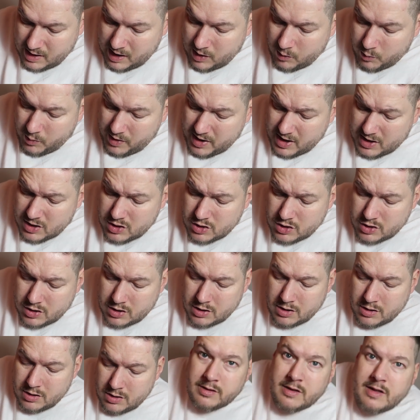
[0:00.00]
I
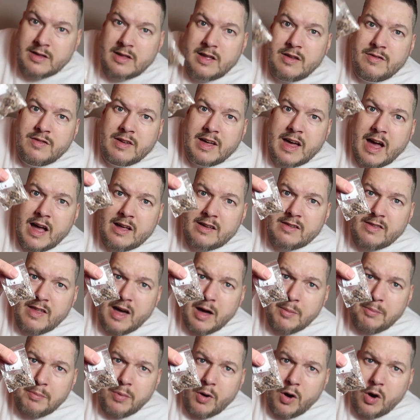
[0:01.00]
wish. Didn't even get to
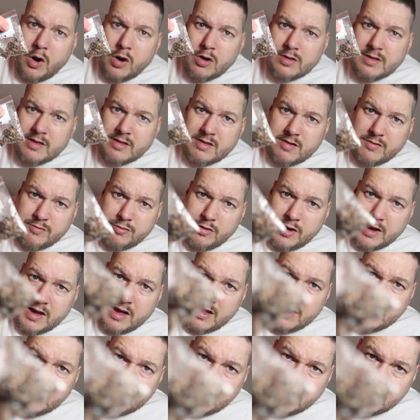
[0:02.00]
that part. It's a
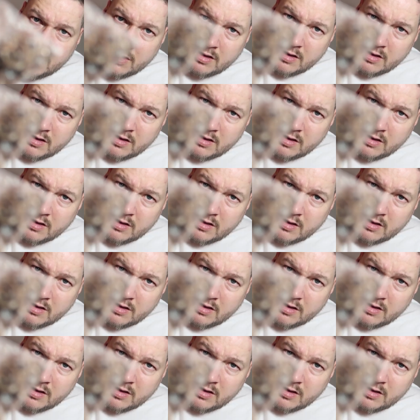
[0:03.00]
friggin'